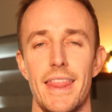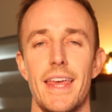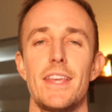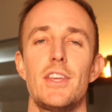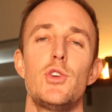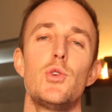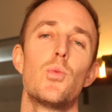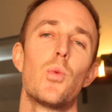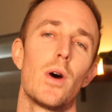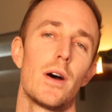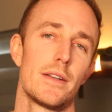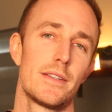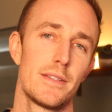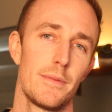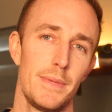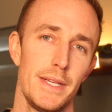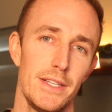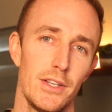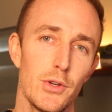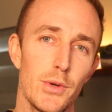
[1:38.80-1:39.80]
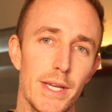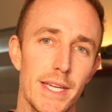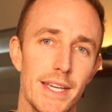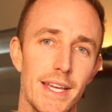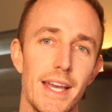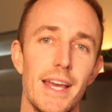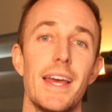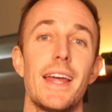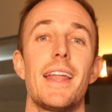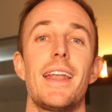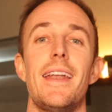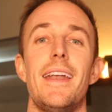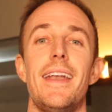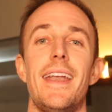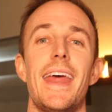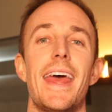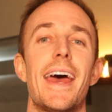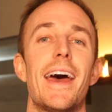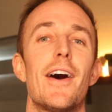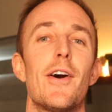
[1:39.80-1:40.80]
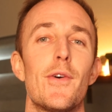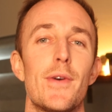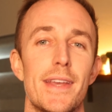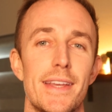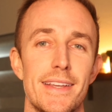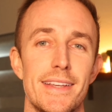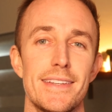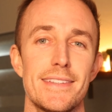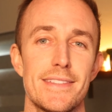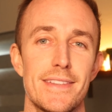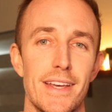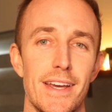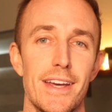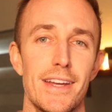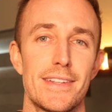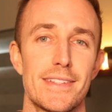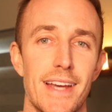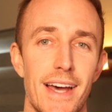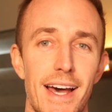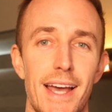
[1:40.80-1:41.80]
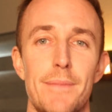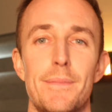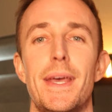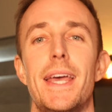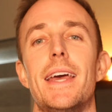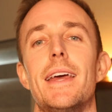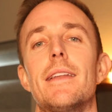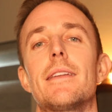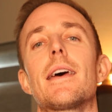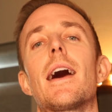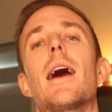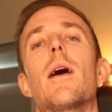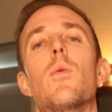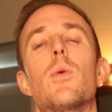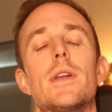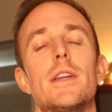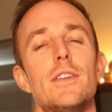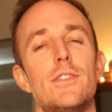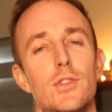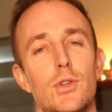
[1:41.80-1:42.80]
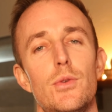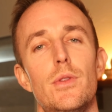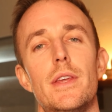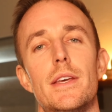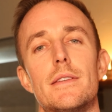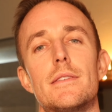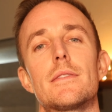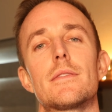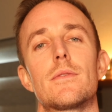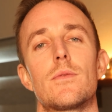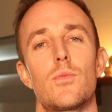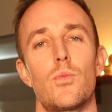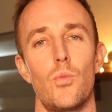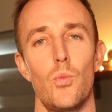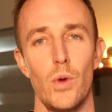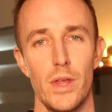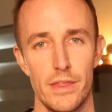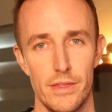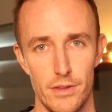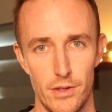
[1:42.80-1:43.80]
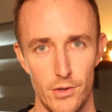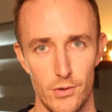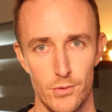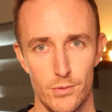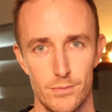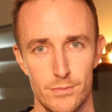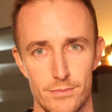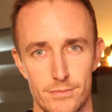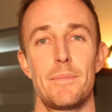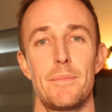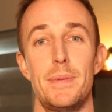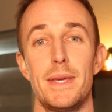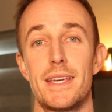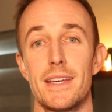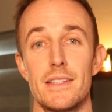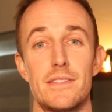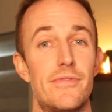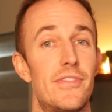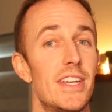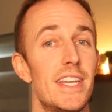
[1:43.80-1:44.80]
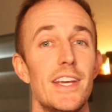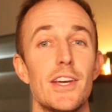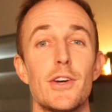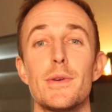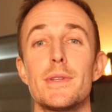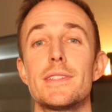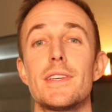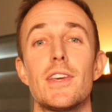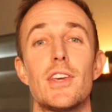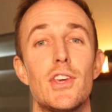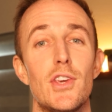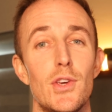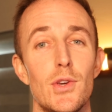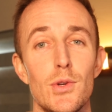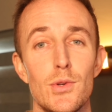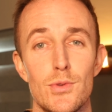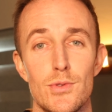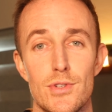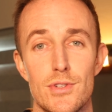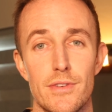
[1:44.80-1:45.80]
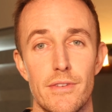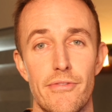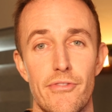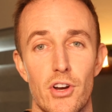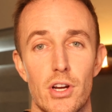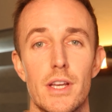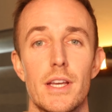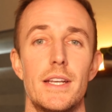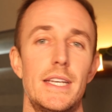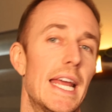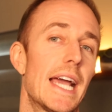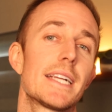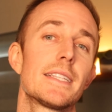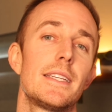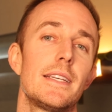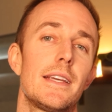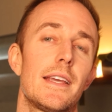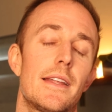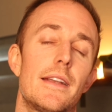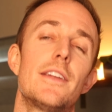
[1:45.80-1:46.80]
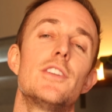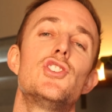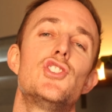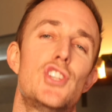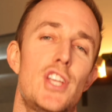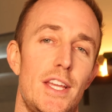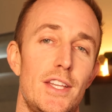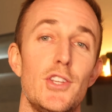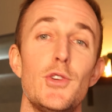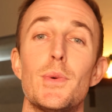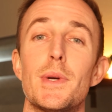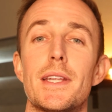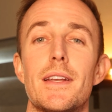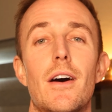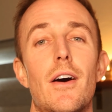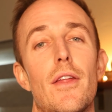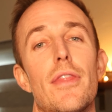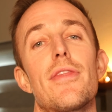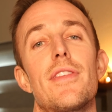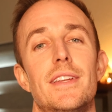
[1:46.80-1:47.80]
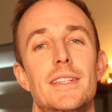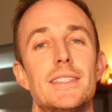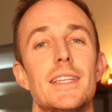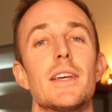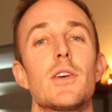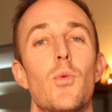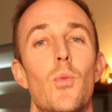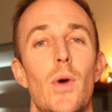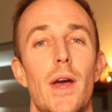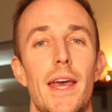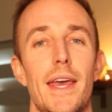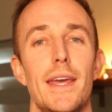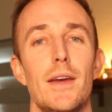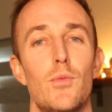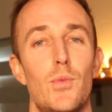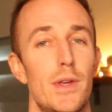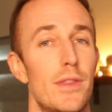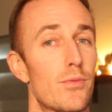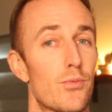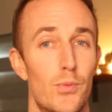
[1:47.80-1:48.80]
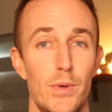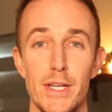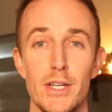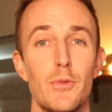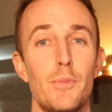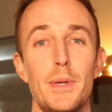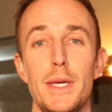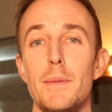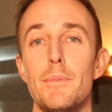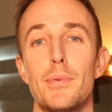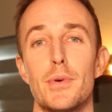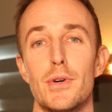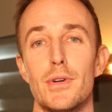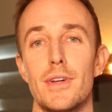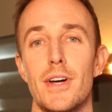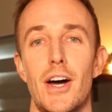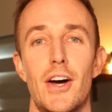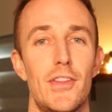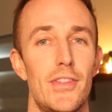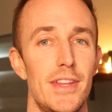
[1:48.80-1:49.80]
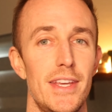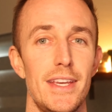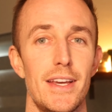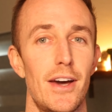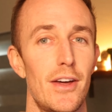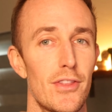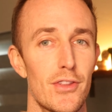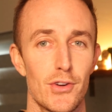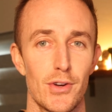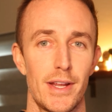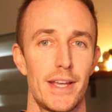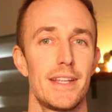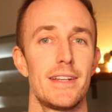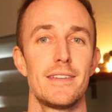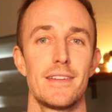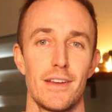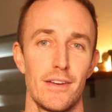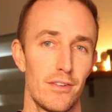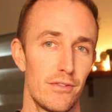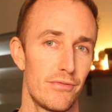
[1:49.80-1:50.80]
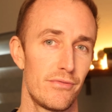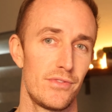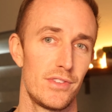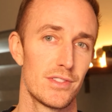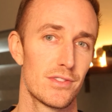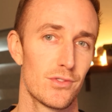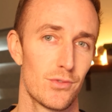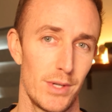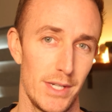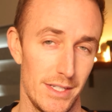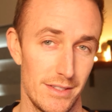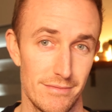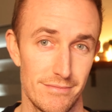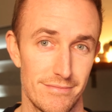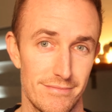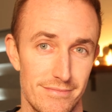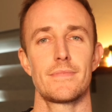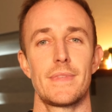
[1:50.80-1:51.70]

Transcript: that you want to be doing, now is the time. And I wanna do this with you because video is huge for connecting in a genuine, authentic way with real people on the other end of the screen.